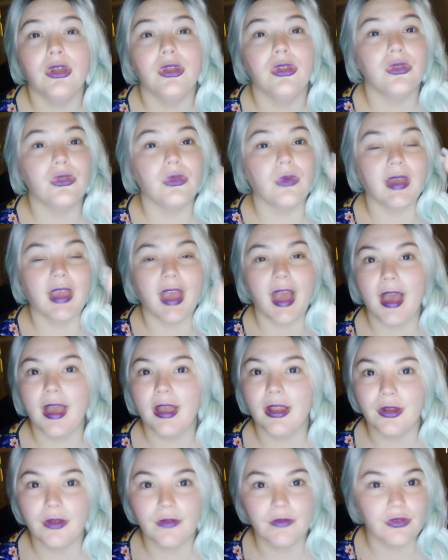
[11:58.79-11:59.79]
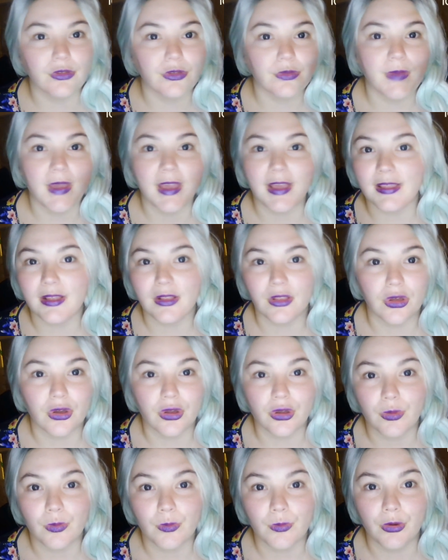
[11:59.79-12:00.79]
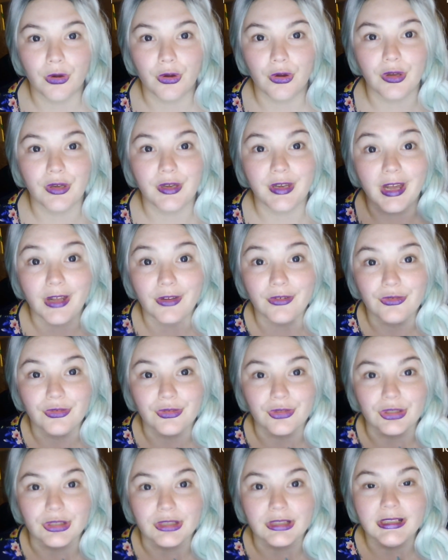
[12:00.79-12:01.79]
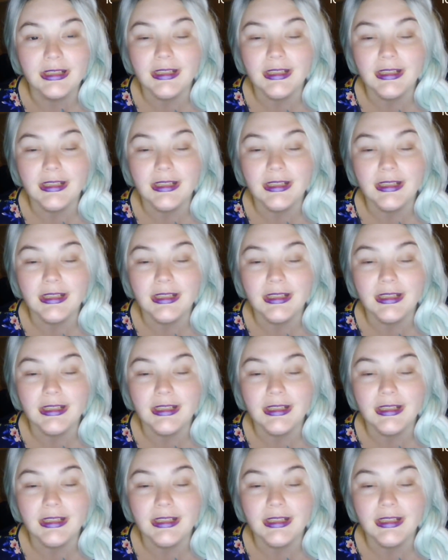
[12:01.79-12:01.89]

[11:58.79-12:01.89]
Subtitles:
So it kind of just makes it look more natural.